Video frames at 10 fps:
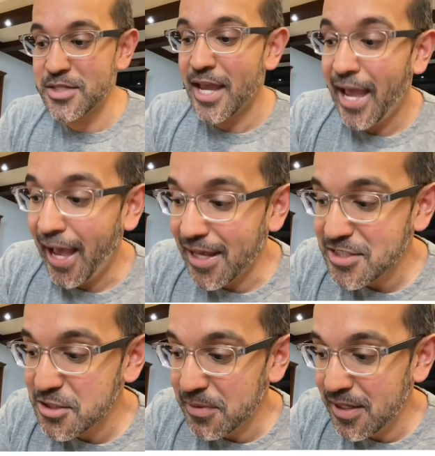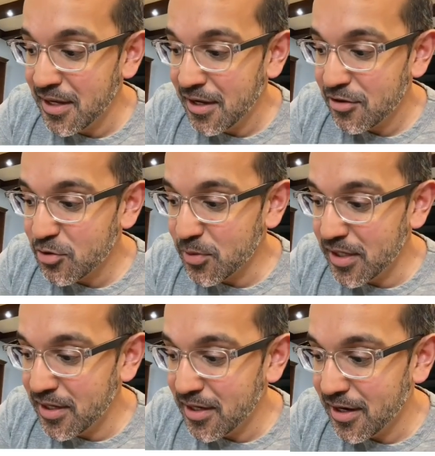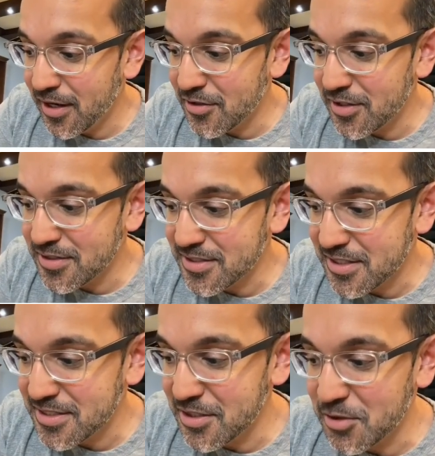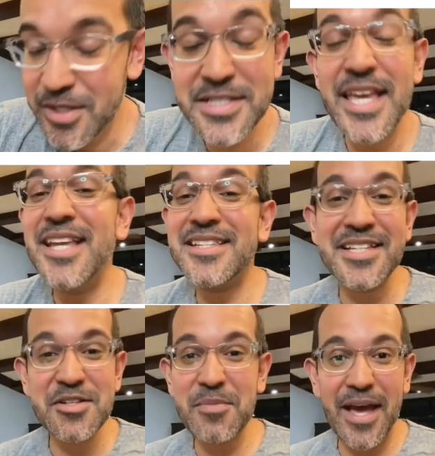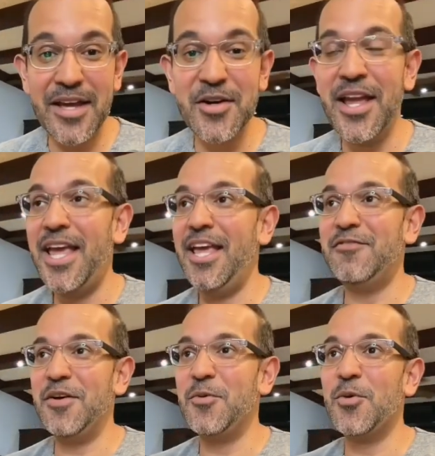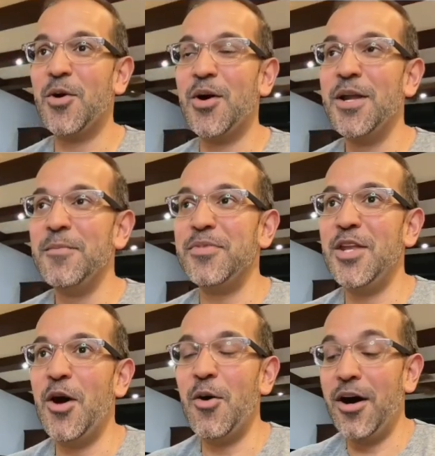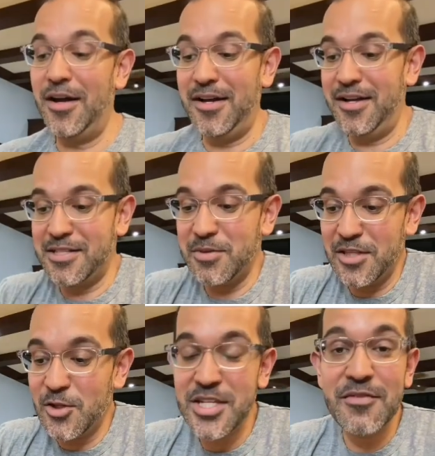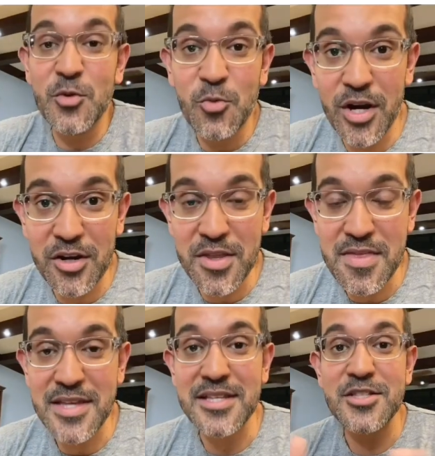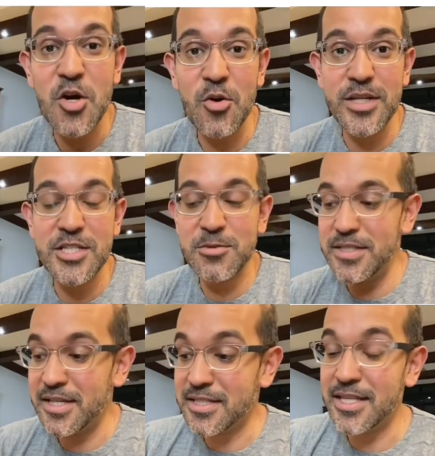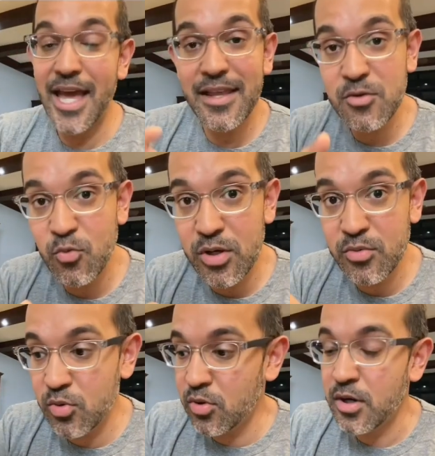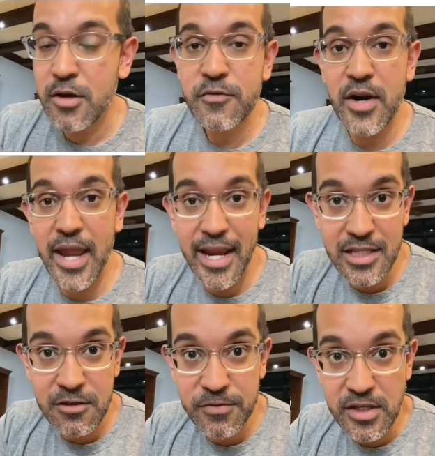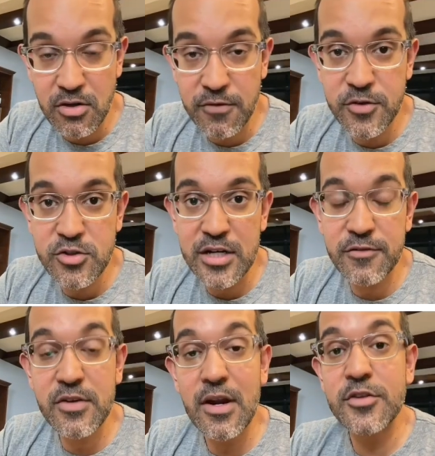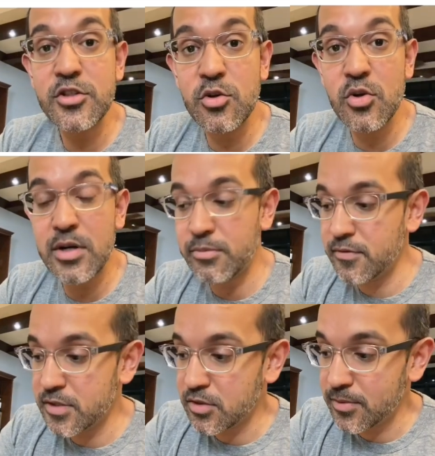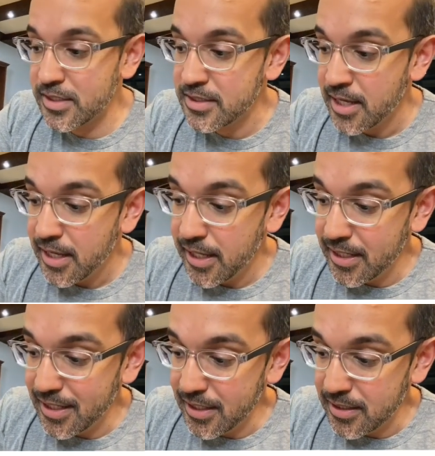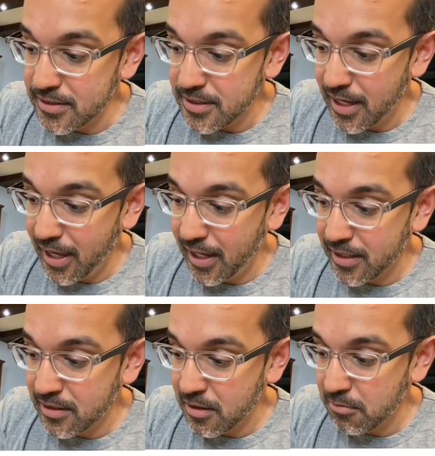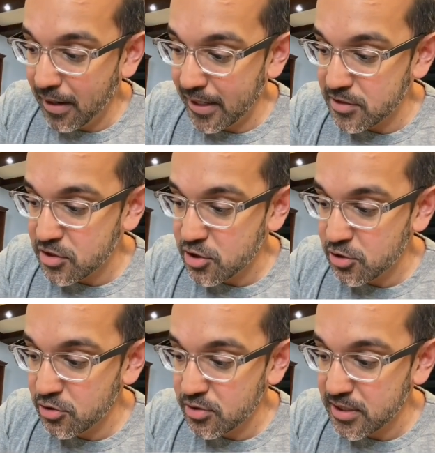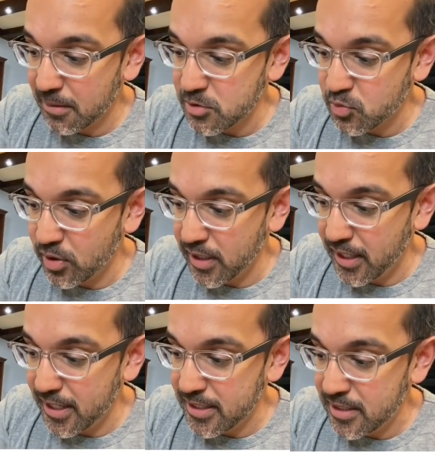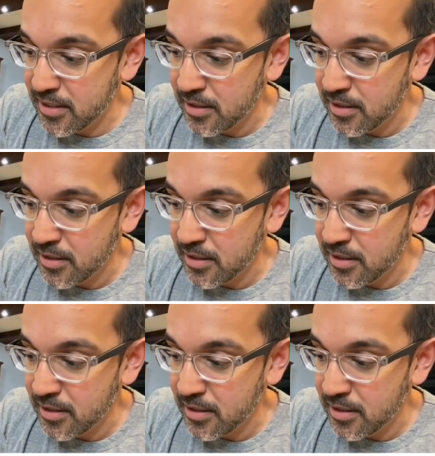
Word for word: has to be 360 degrees. It doesn't matter if it were, you know, uh, something that looked even weirder than this. It's always 360. And one rule for any figure, if you're trying to figure out the total number of degrees, it is n minus 2 times 180,